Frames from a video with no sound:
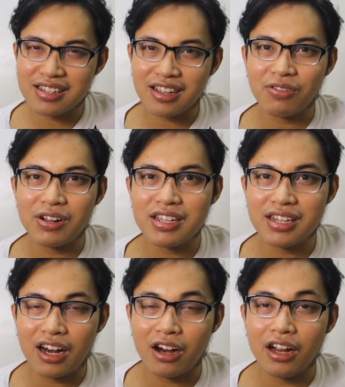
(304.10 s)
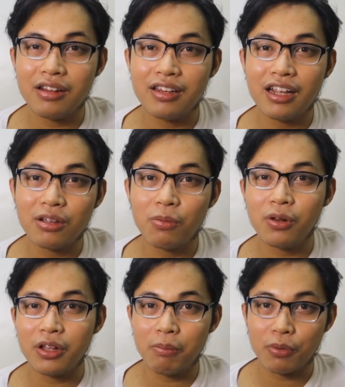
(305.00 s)
not really scary. Data
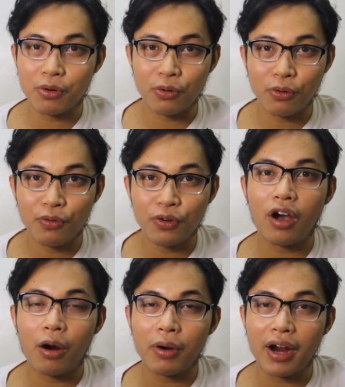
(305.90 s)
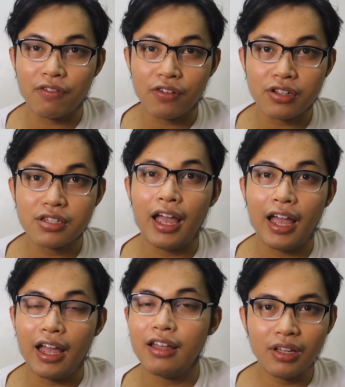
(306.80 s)
will improve our efforts
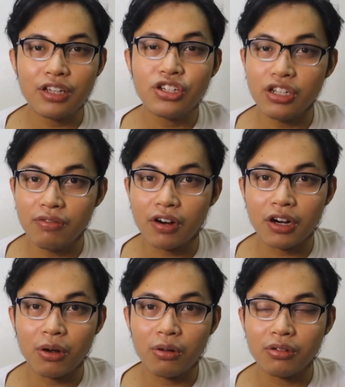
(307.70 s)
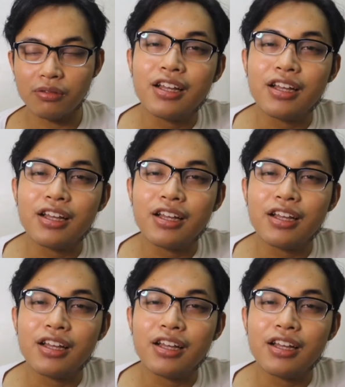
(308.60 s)
and achieve our goal.